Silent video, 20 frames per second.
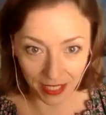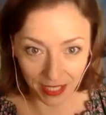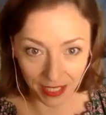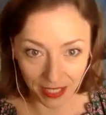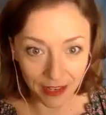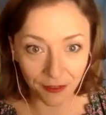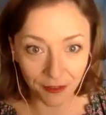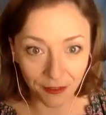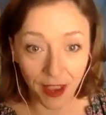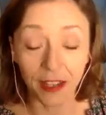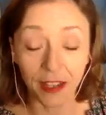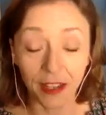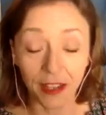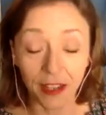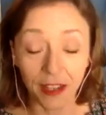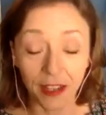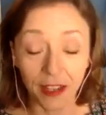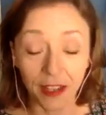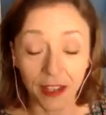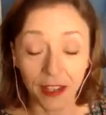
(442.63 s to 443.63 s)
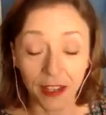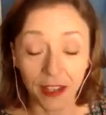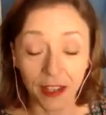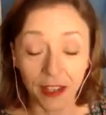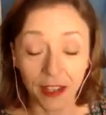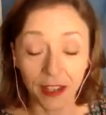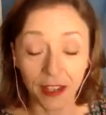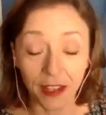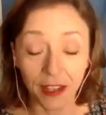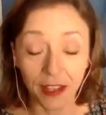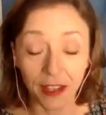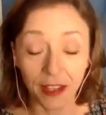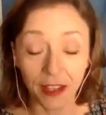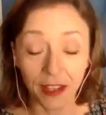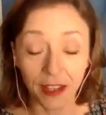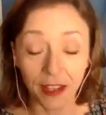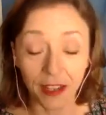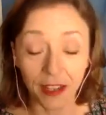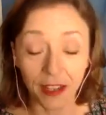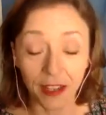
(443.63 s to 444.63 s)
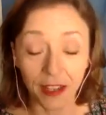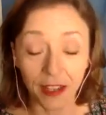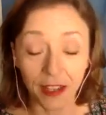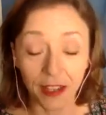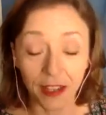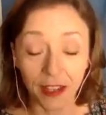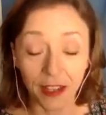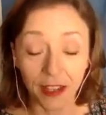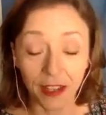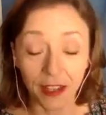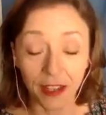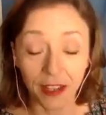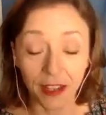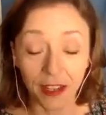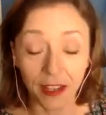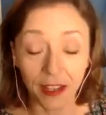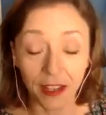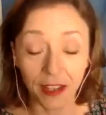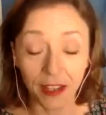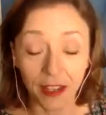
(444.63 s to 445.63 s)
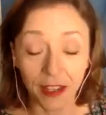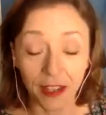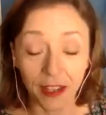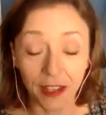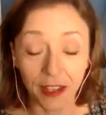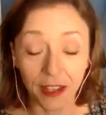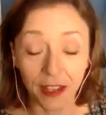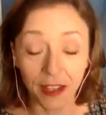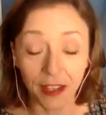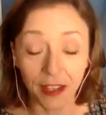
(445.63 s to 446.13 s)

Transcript: Unfortunately, just a huge nerd.